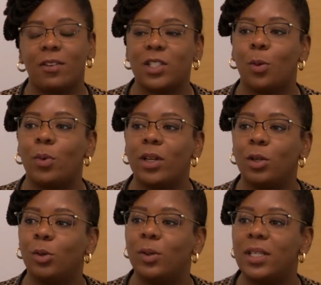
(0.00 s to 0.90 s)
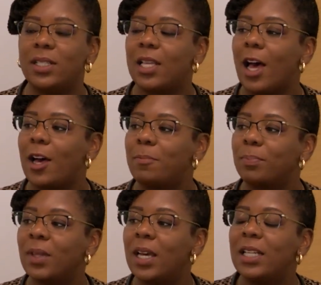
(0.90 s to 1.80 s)
of someone who is
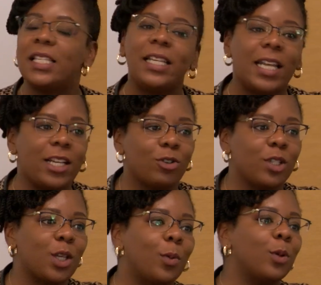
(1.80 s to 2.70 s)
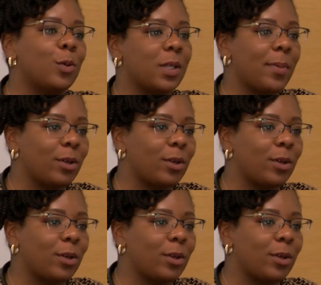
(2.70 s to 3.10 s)
um, a teenager or someone who's in